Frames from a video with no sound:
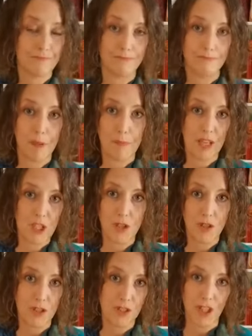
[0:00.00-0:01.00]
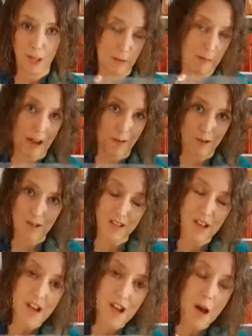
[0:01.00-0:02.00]
The picture is just going to be backwards.
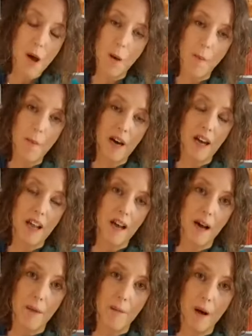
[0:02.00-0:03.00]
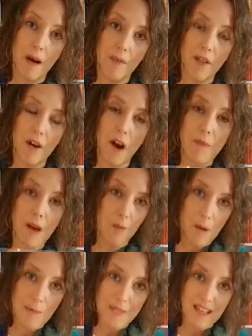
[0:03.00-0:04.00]
But they're on my
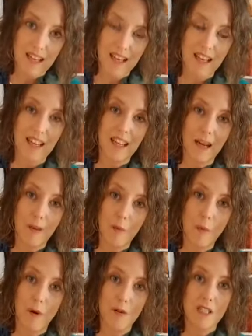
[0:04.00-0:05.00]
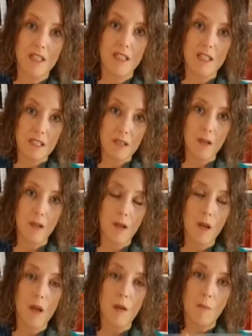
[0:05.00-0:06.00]
website, and I will post a still
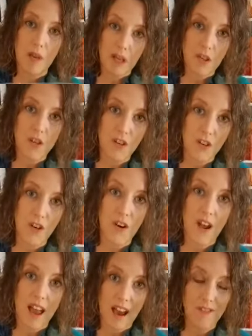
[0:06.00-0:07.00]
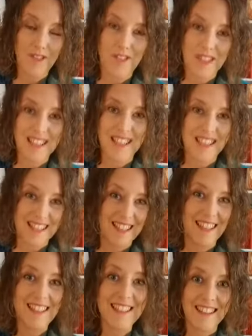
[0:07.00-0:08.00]
picture after this is
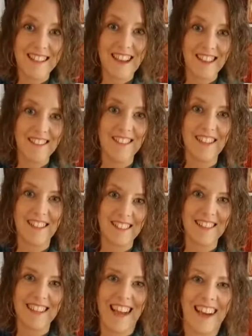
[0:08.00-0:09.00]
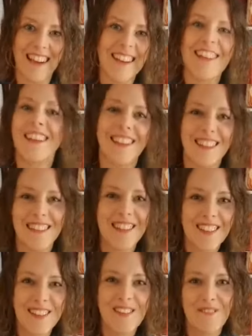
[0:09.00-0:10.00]
done so that you can look at it
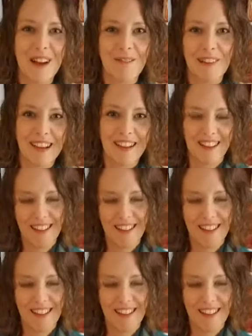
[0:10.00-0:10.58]
right way.